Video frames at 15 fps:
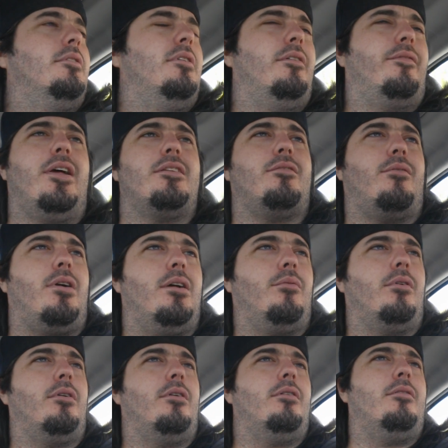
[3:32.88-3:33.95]
if that's the right
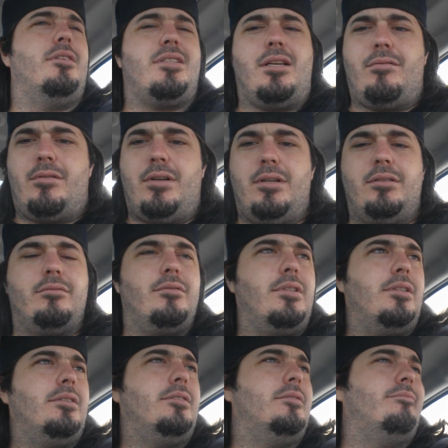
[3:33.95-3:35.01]
word. Is that right?
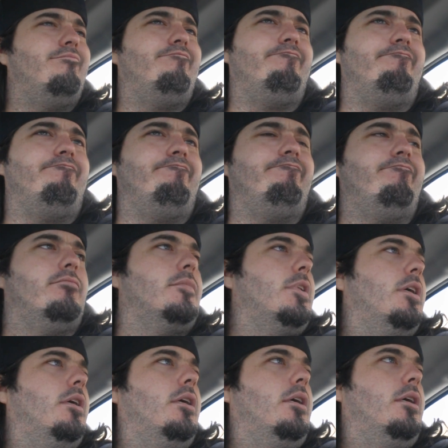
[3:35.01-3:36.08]
Uh, mm,
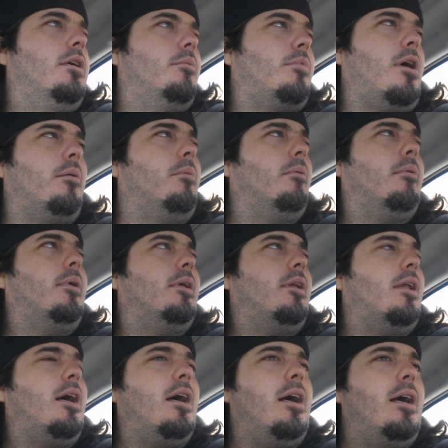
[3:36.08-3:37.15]
probably
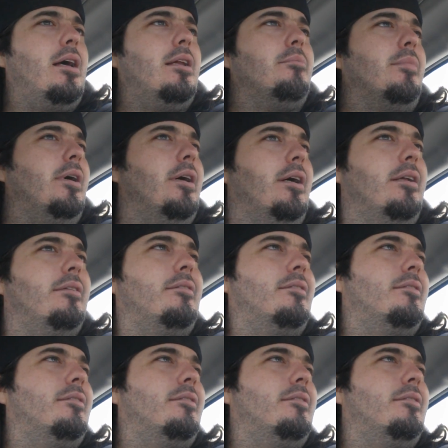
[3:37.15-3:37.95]
not, but